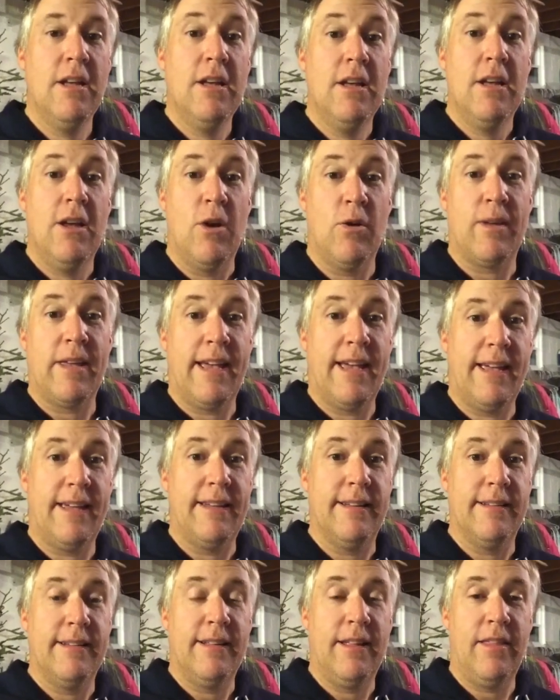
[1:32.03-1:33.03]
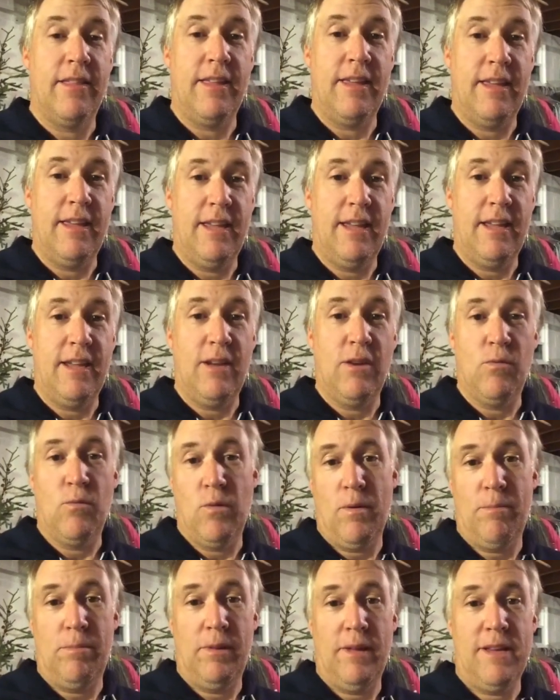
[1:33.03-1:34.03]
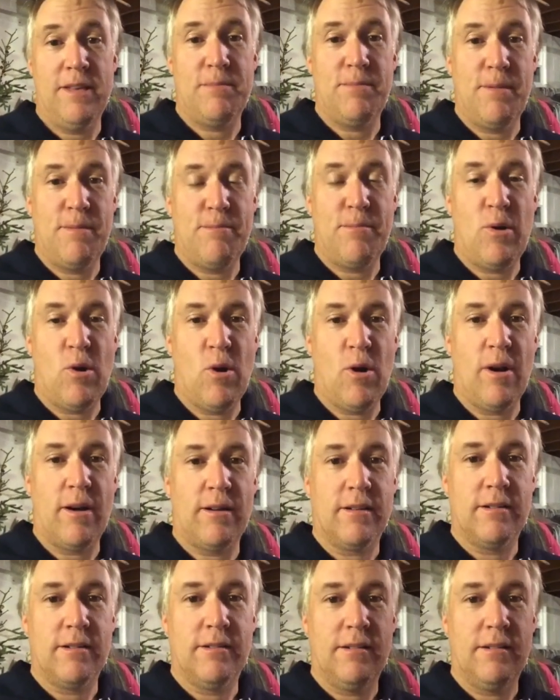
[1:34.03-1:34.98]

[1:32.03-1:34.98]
Okay, the replacement part,